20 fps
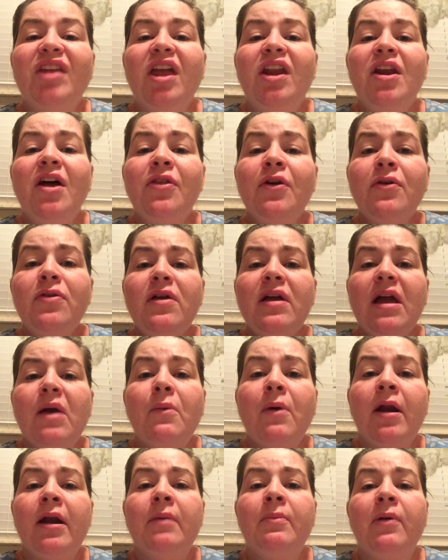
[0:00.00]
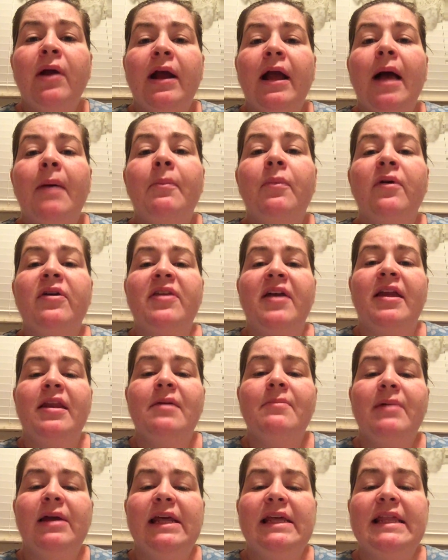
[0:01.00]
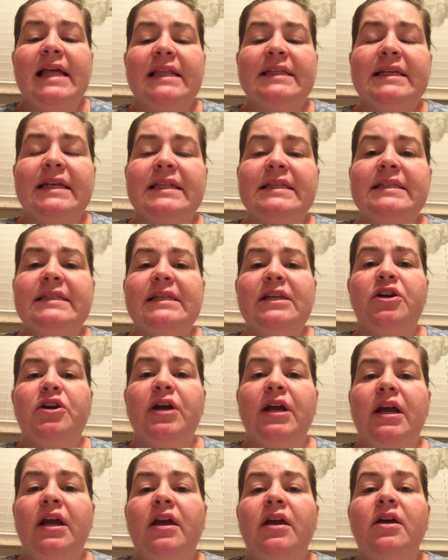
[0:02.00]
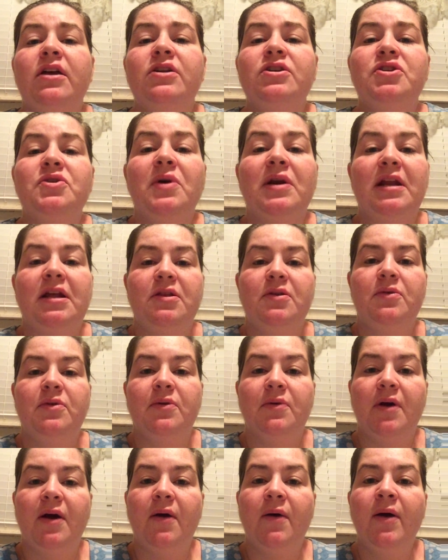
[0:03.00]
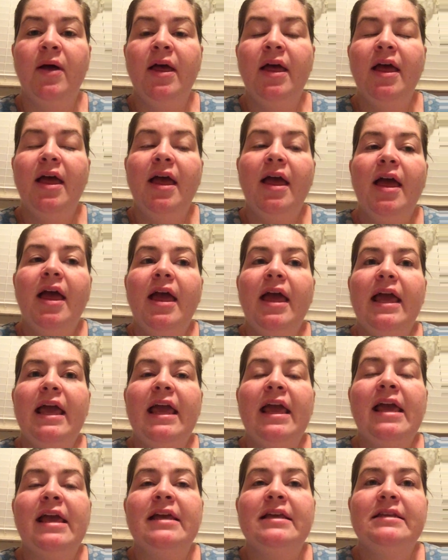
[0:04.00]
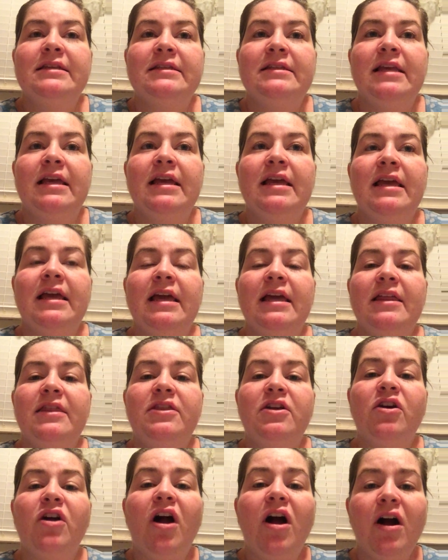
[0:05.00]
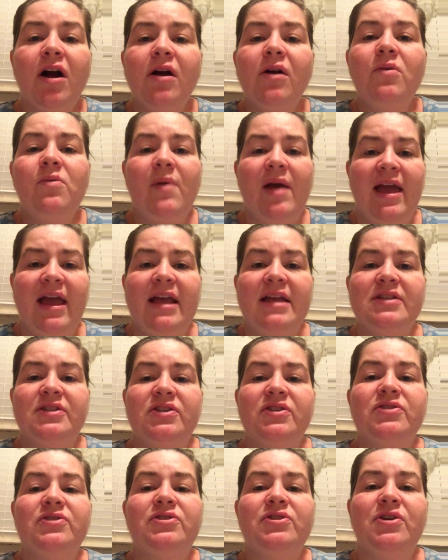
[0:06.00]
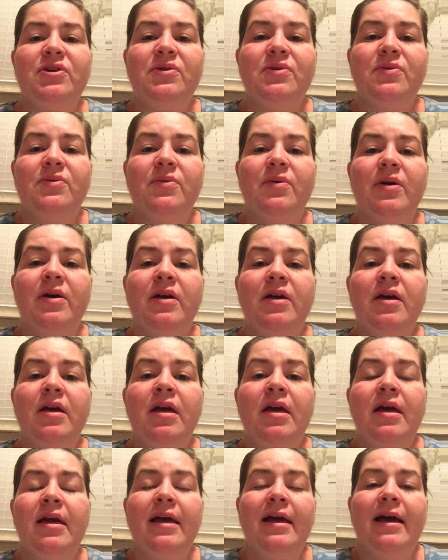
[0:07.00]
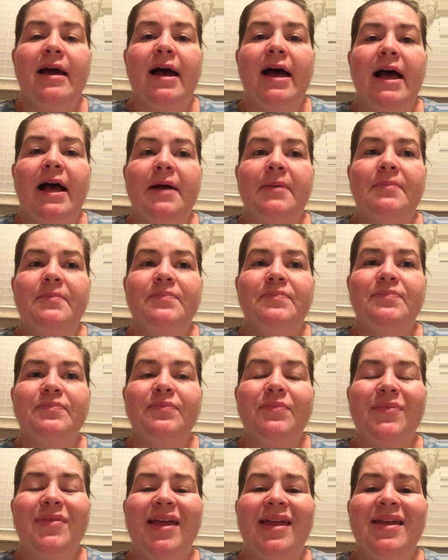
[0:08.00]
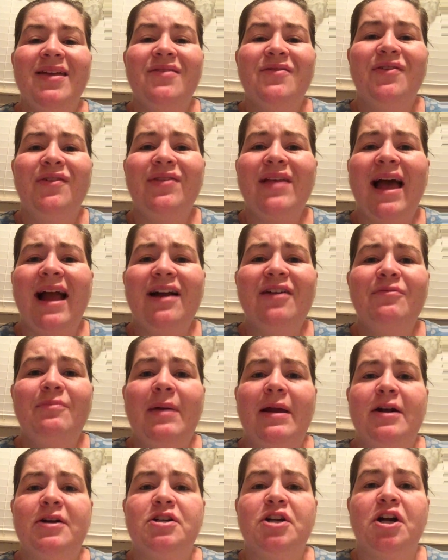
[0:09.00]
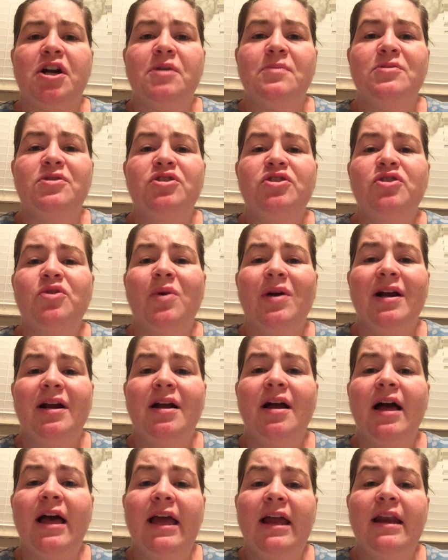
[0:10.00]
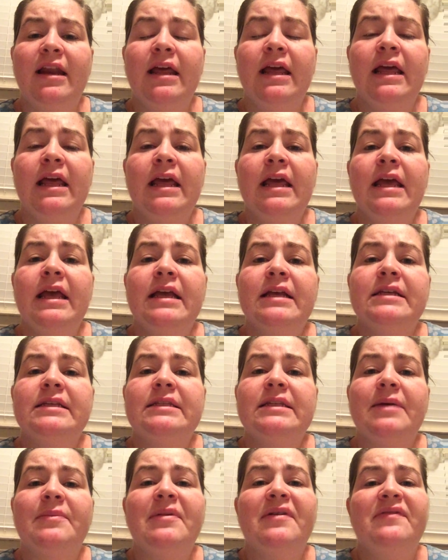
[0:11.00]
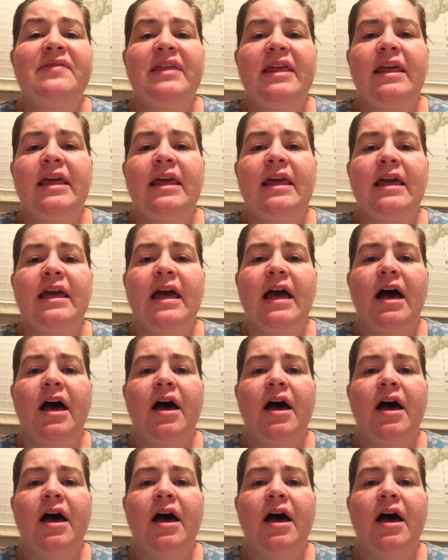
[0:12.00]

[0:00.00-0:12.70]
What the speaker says: Another thing I wanted to bring up with anybody that's considering joining LulaRoe is there are ways to, for lack of better terms, shortcut some of the